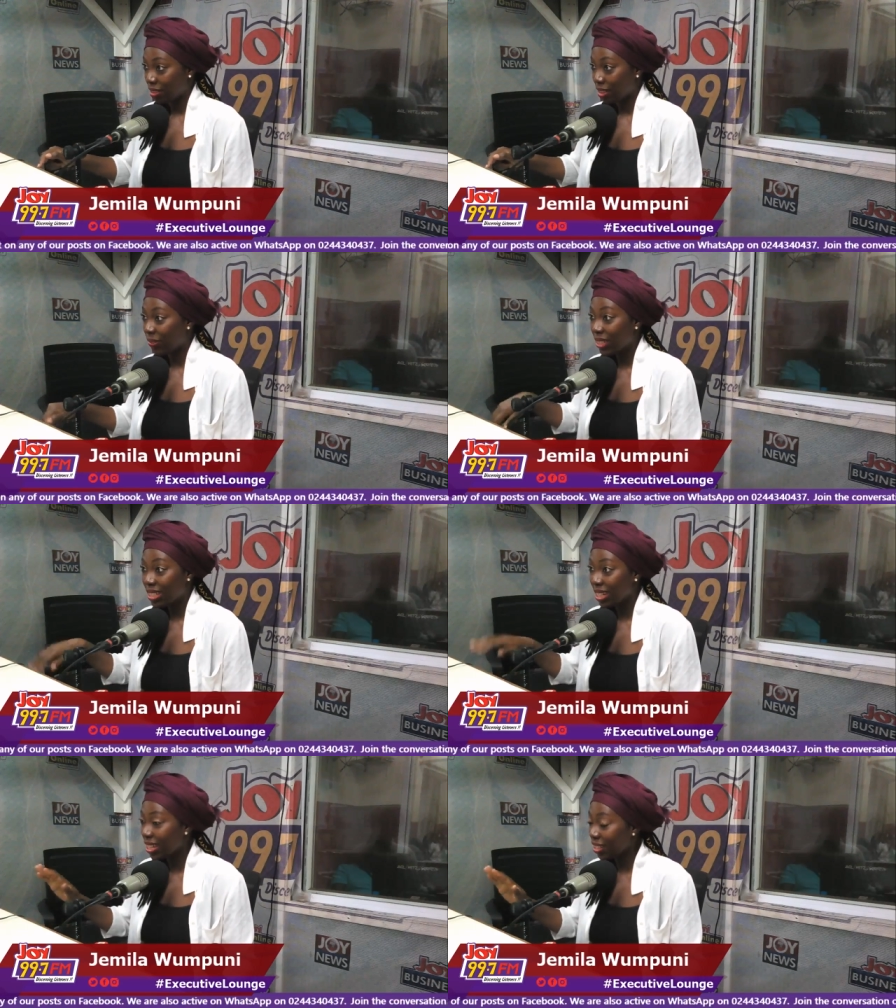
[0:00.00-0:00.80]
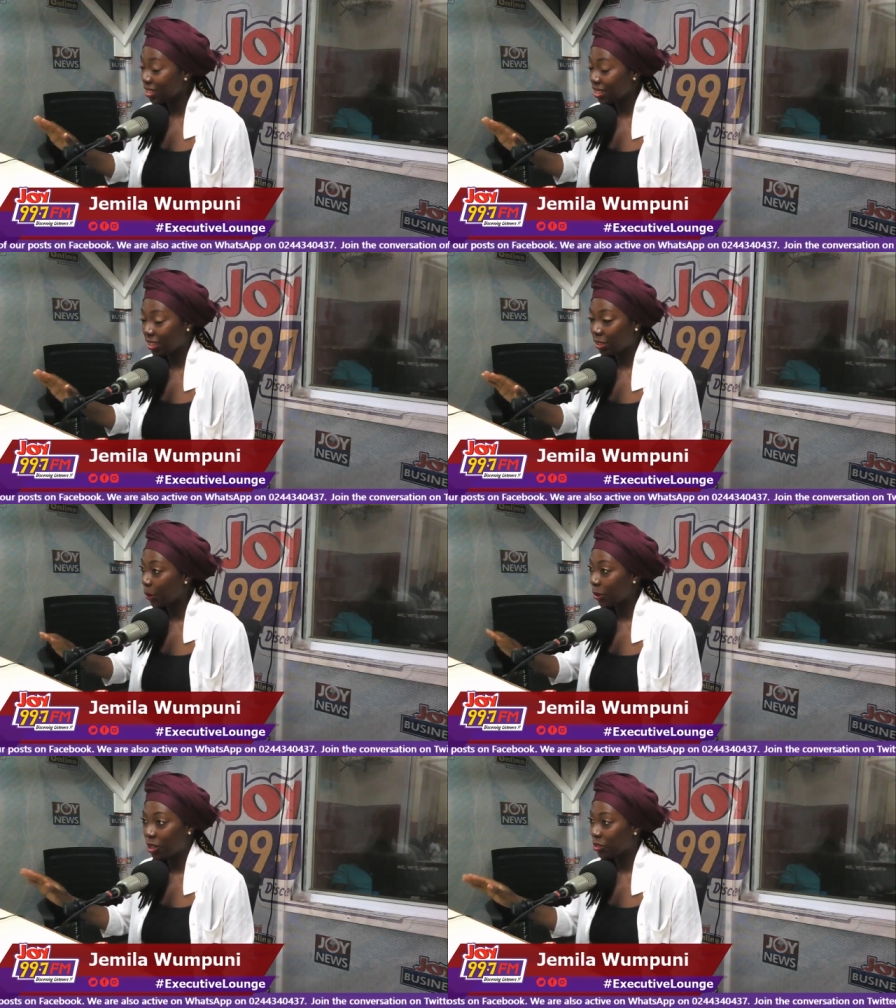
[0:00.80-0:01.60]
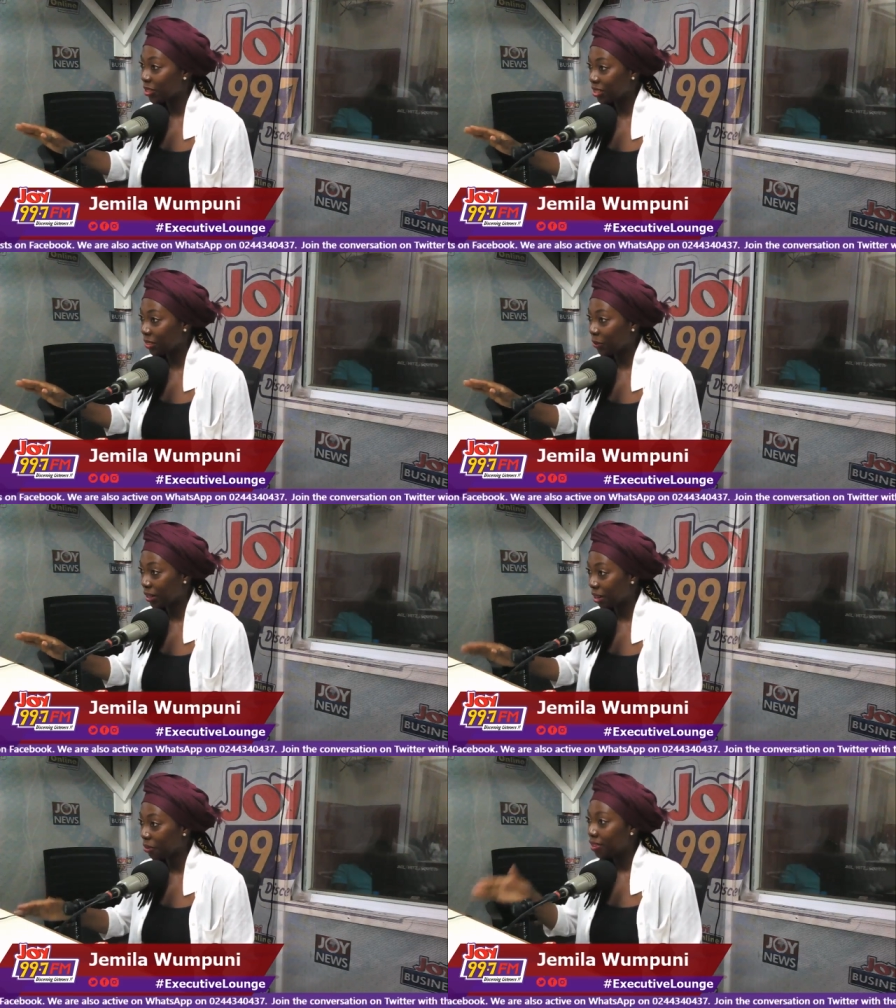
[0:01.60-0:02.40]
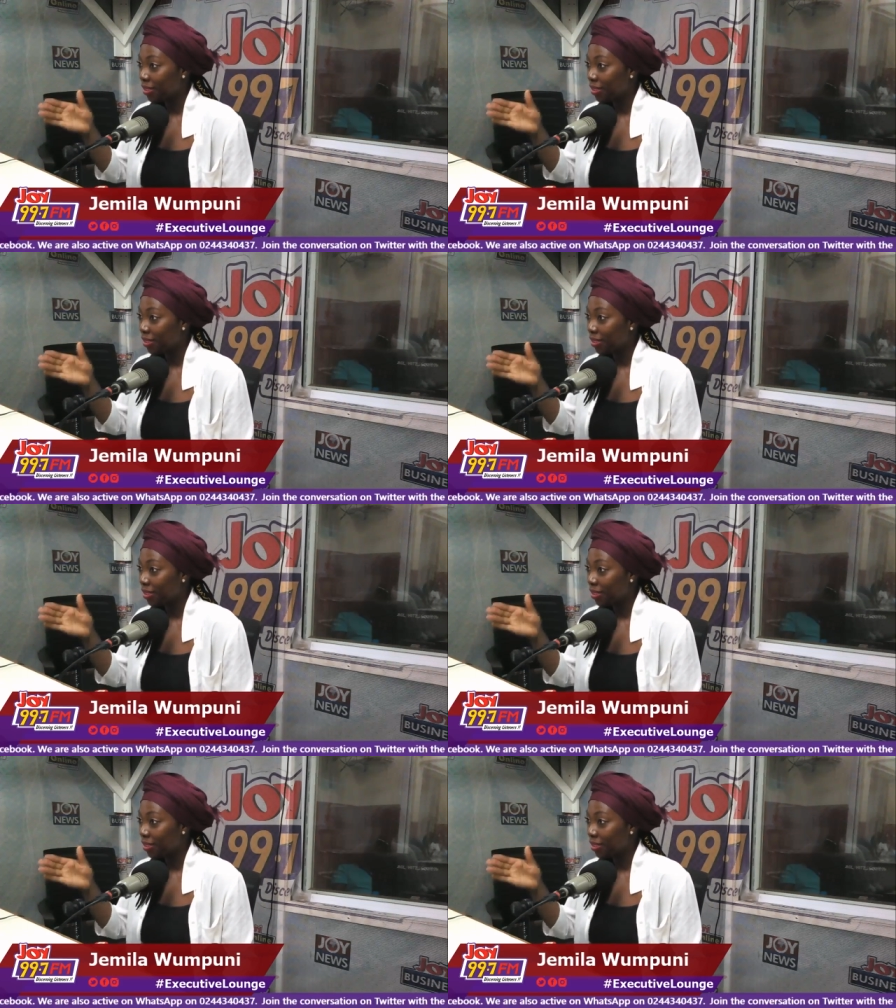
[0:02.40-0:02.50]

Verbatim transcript: If there's any other sector, we're not interested for now.